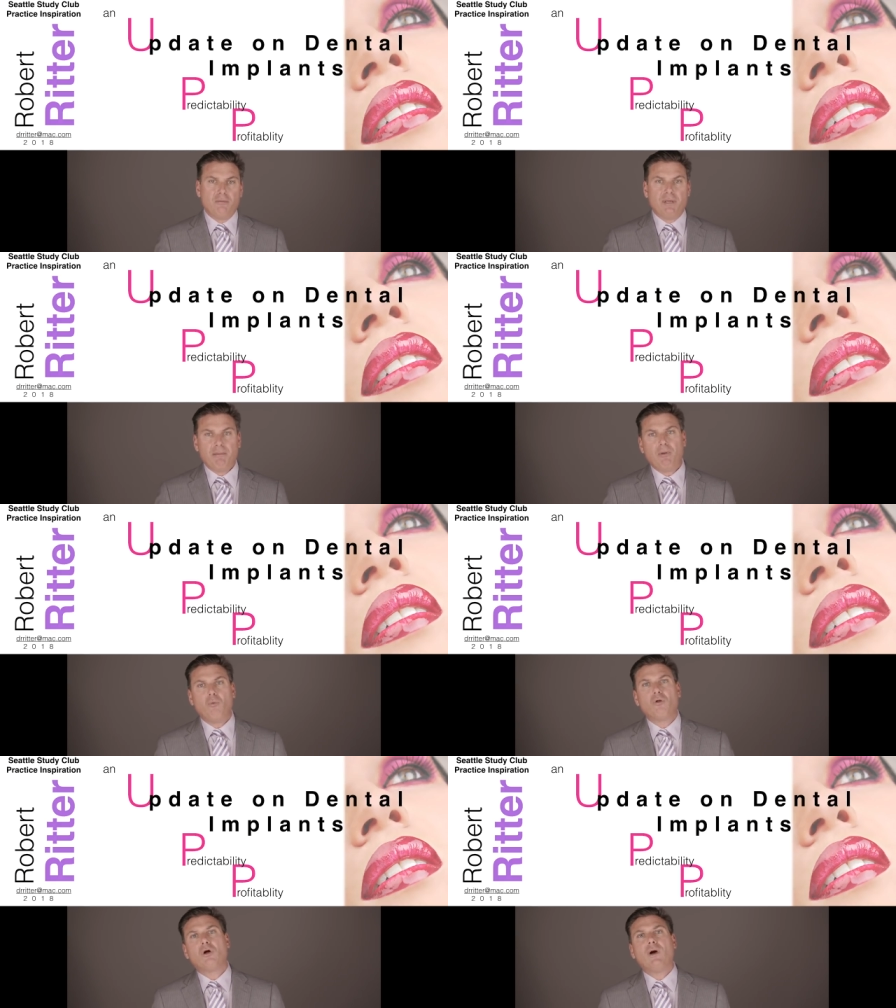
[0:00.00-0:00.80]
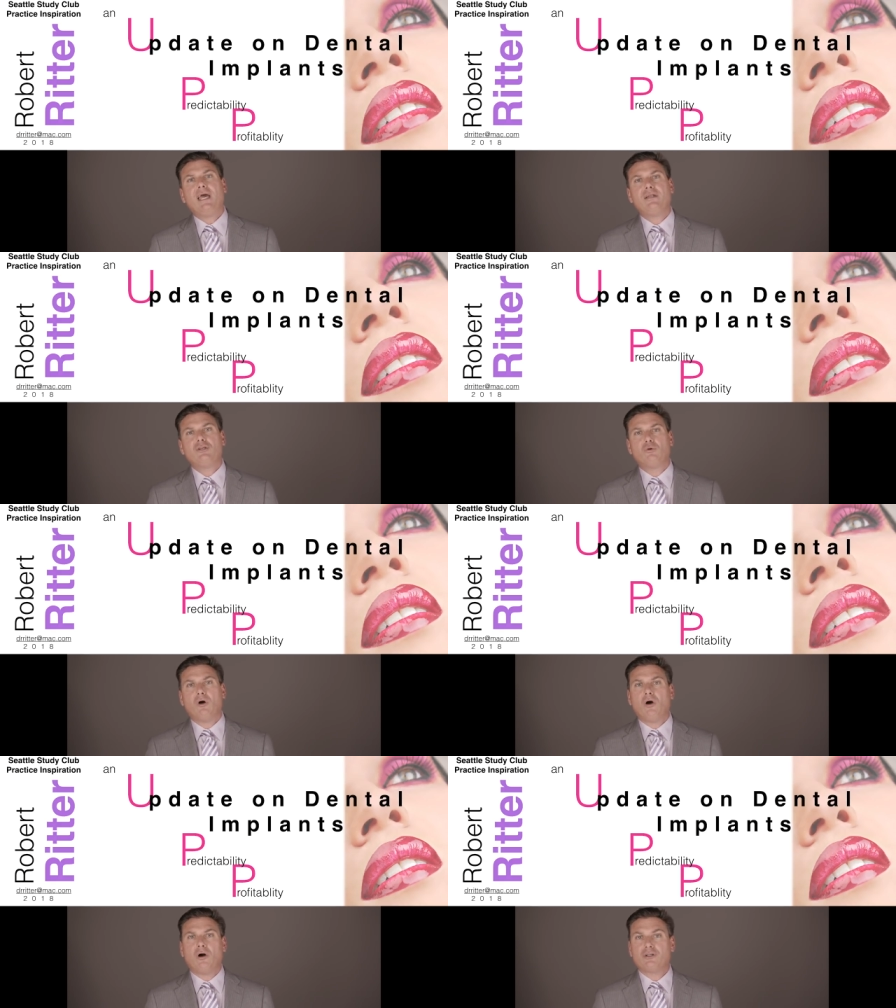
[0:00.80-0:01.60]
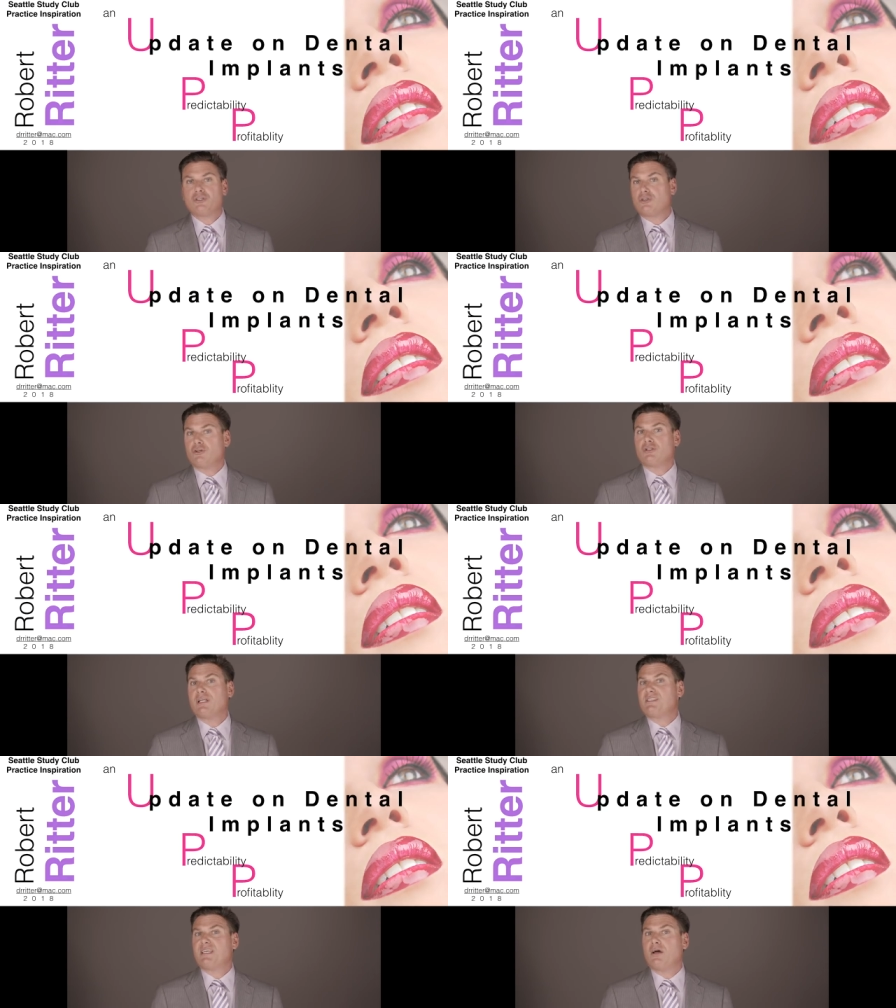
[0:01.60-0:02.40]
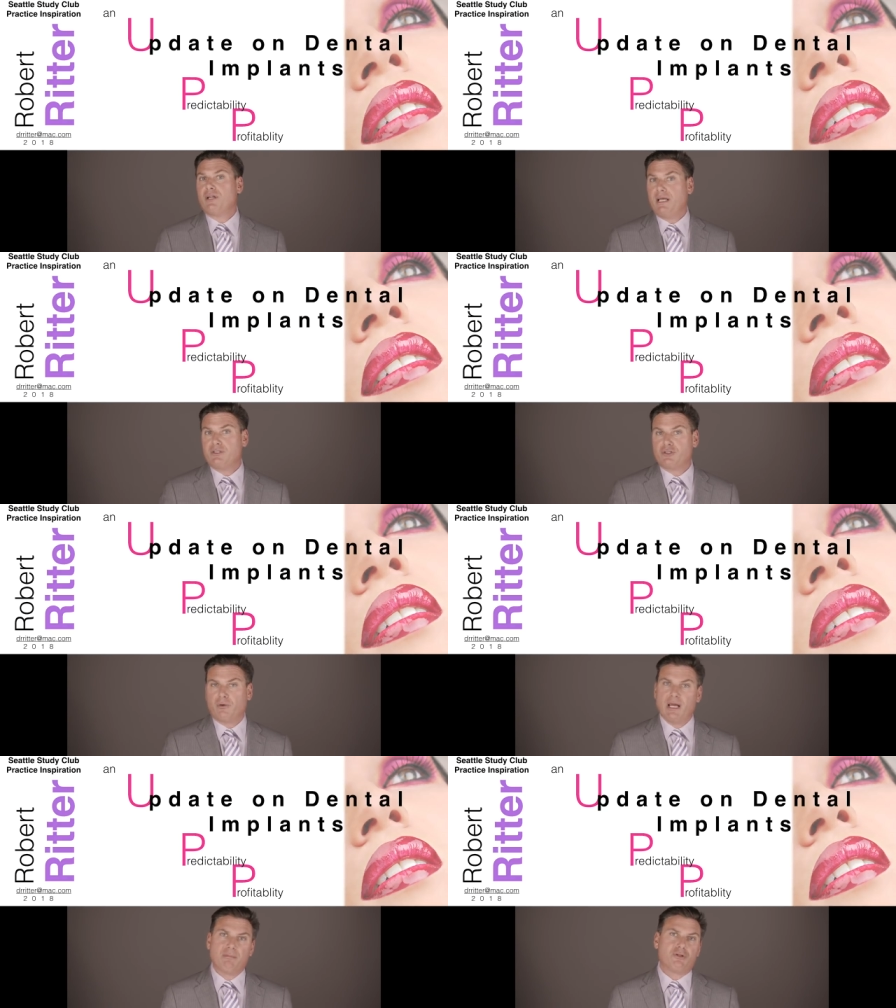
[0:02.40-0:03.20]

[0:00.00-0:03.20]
People will go ahead and do a hard search, let's say on Instagram.